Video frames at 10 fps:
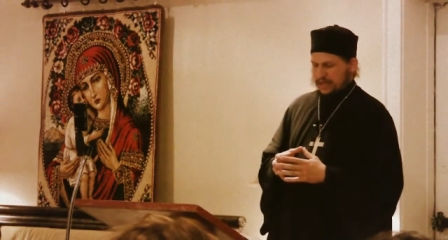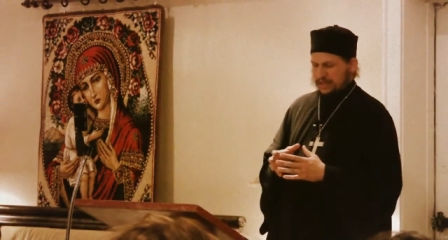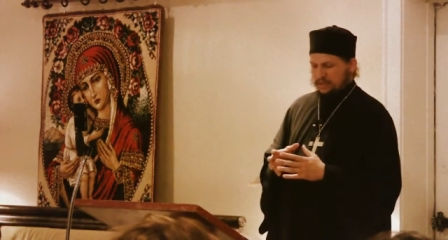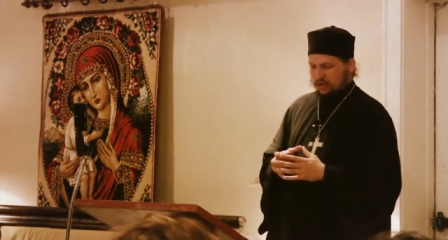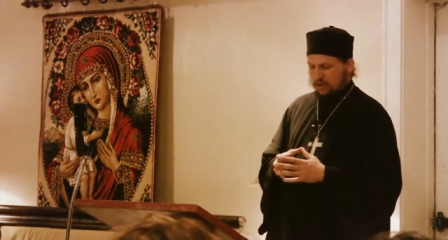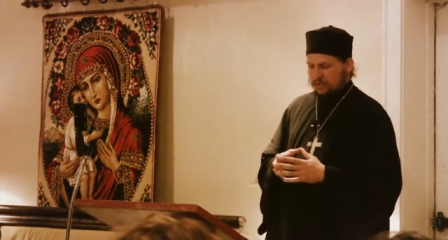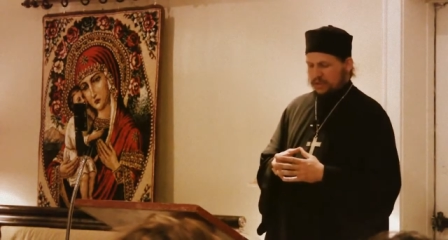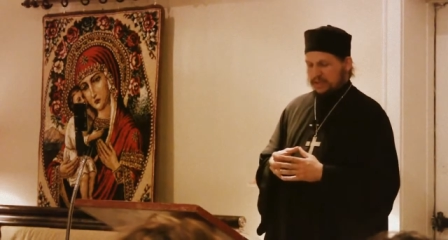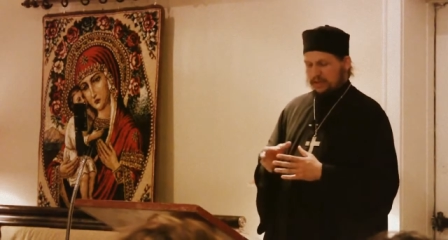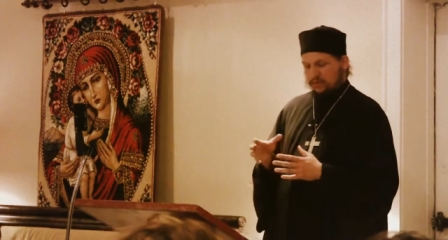And he told me
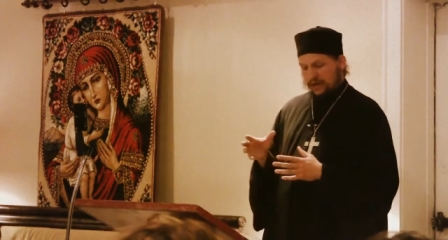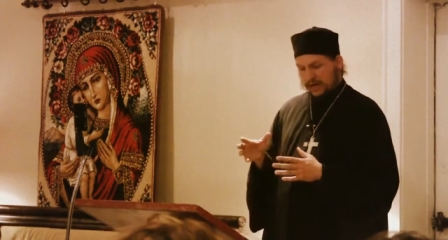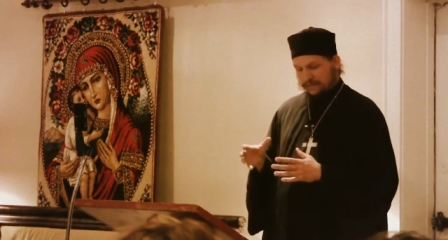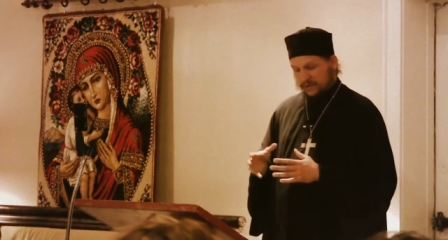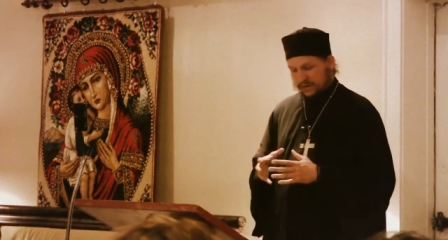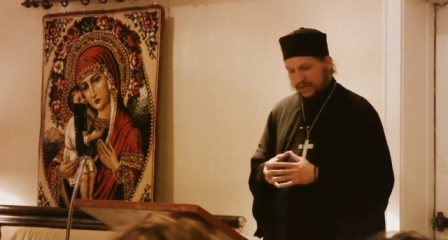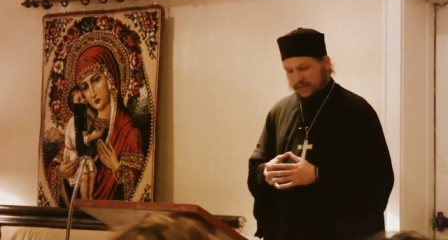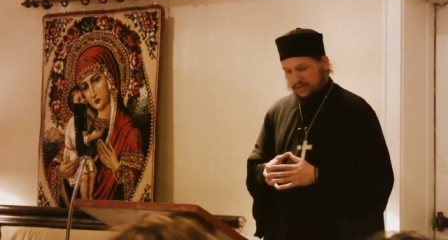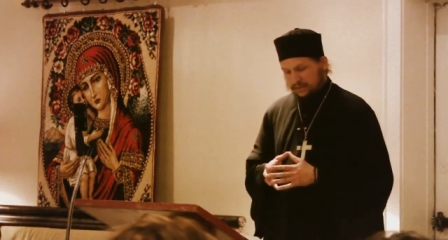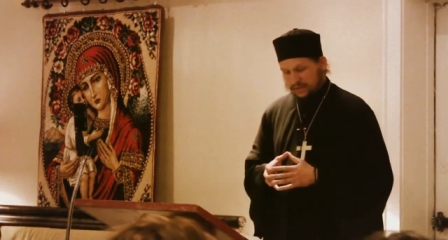that he had arrived very
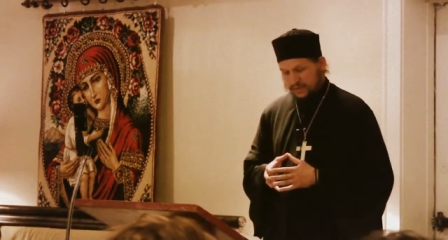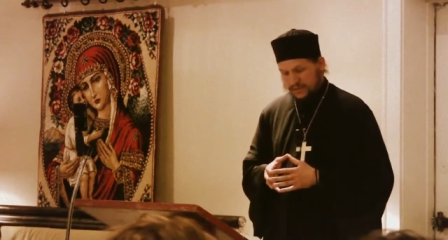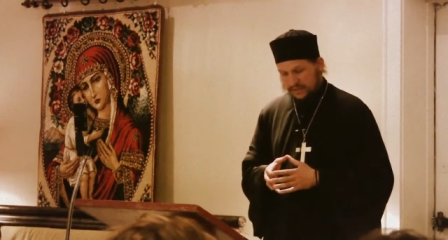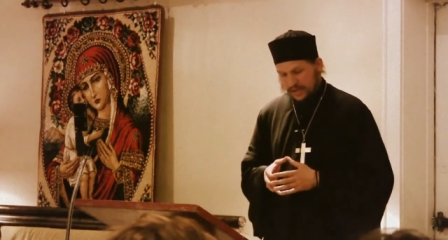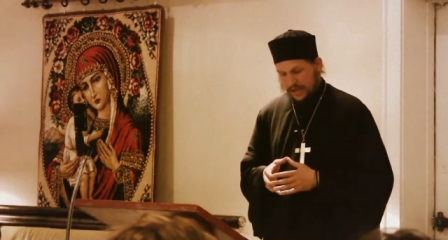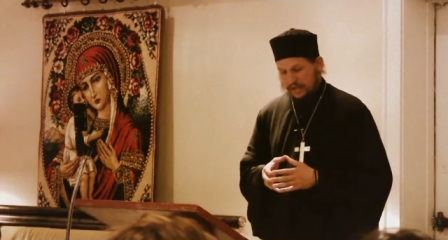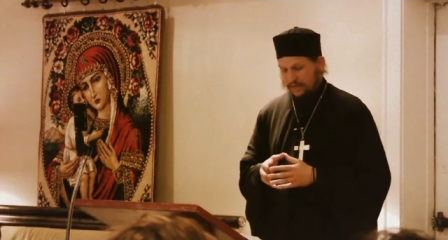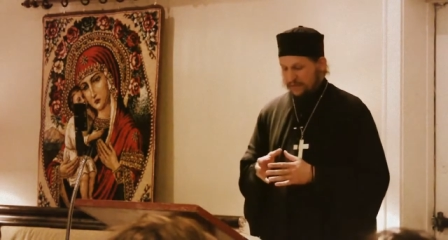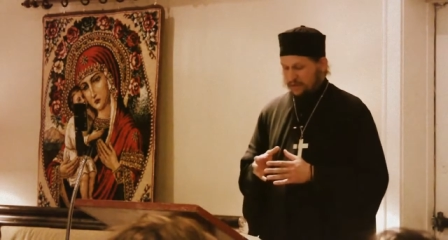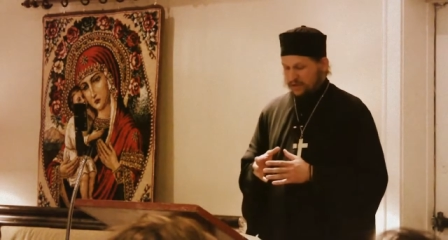late in the previous night,
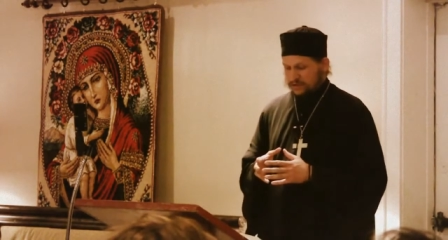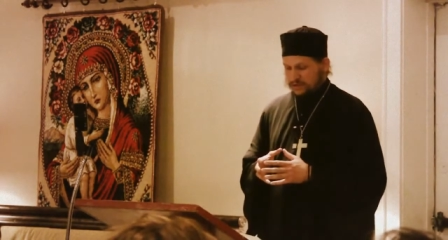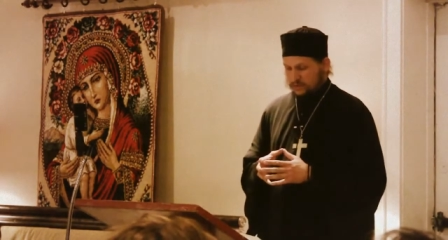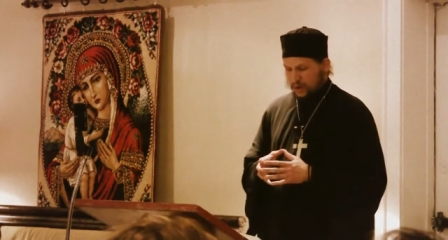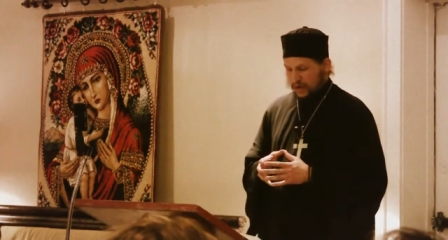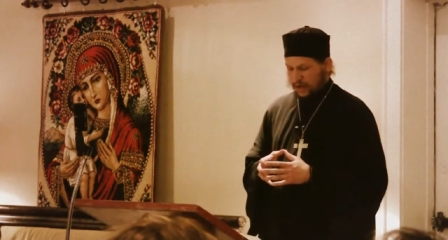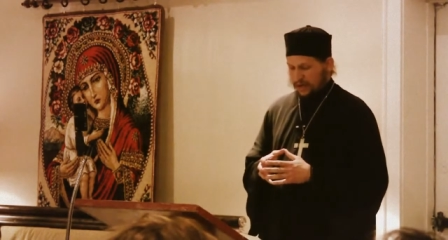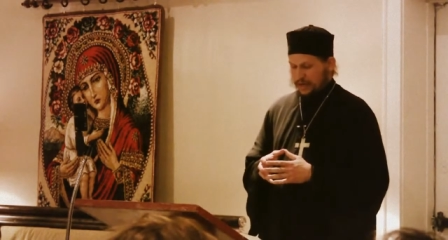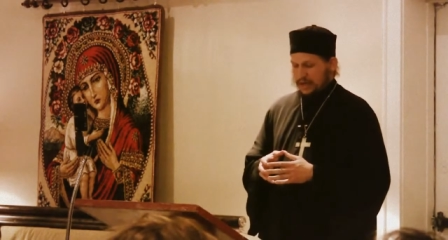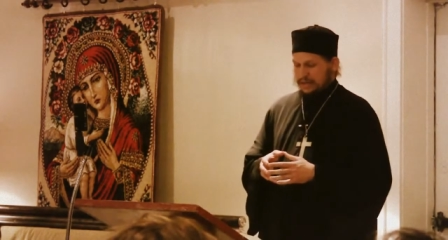having lost his
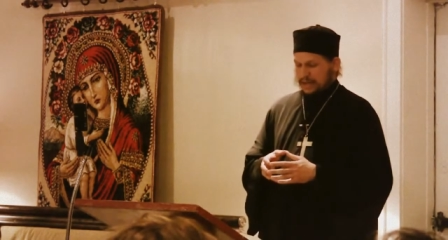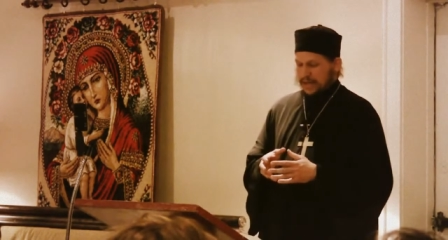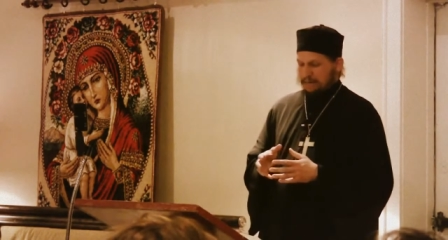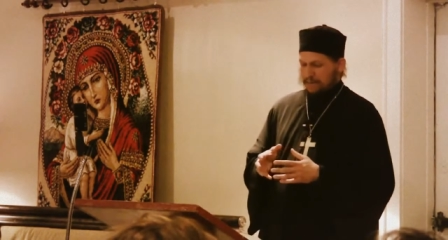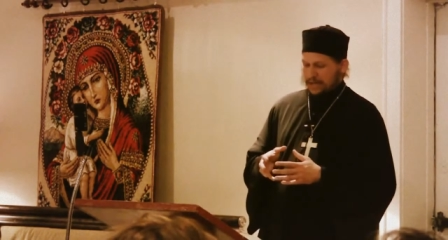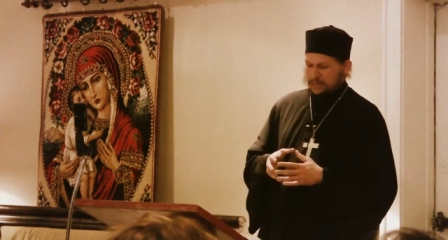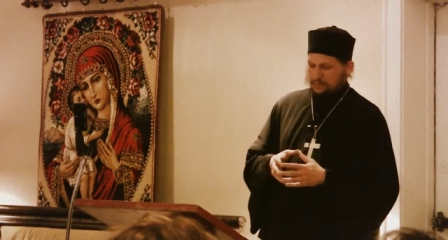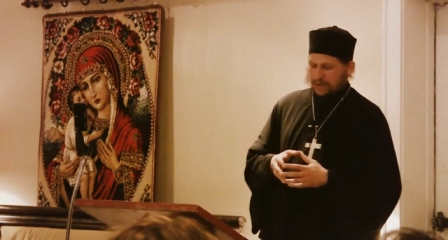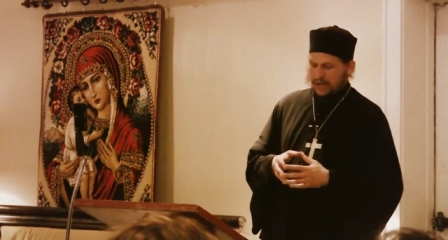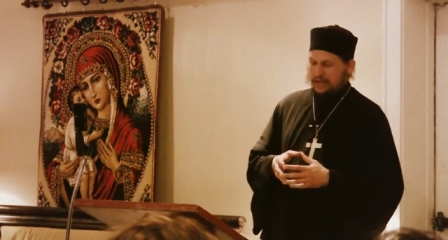way. Time
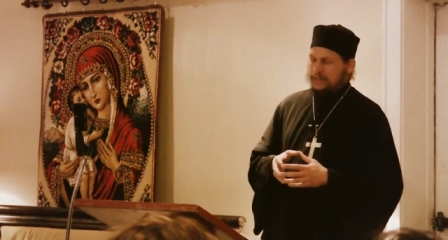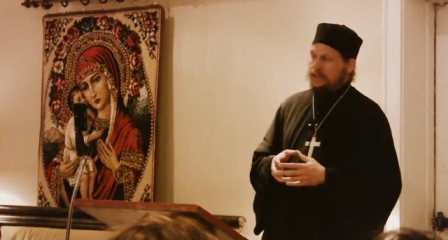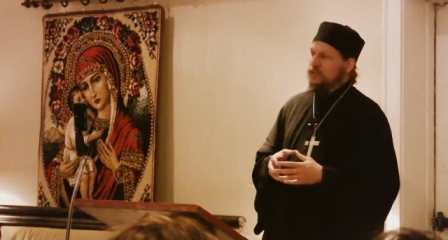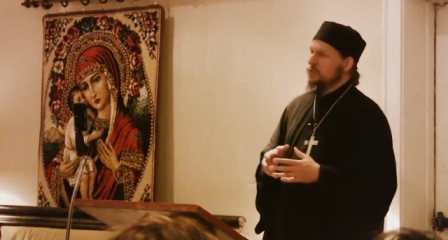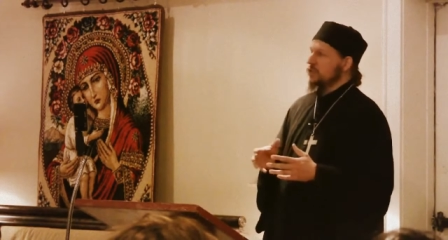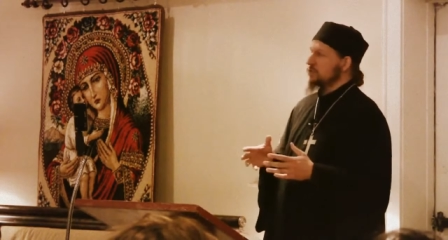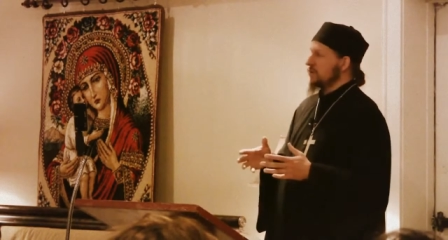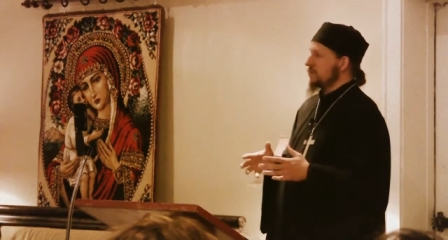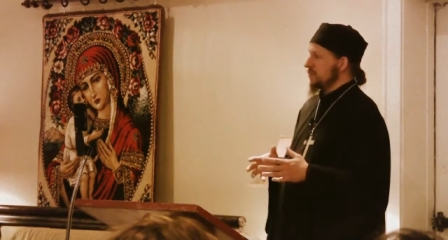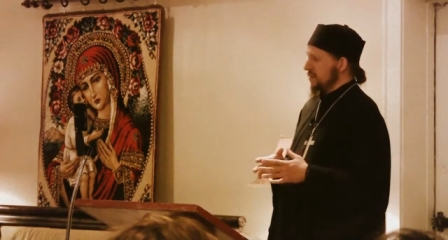passed by, and the elder put him
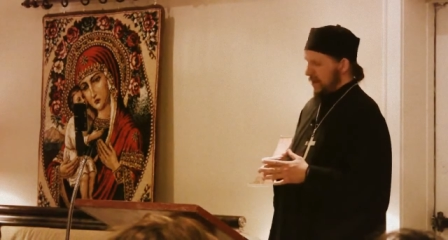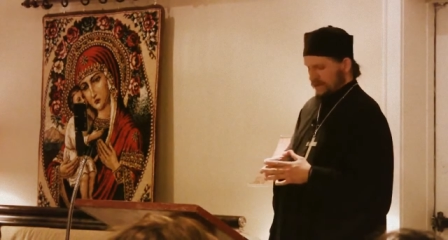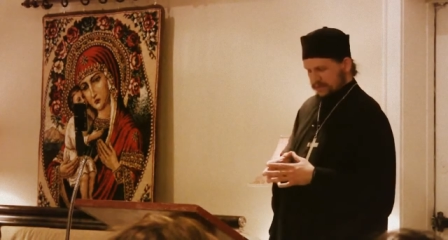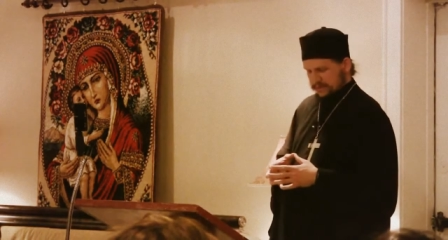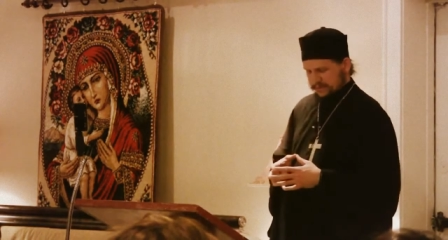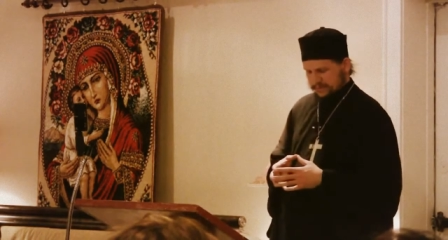up for the night.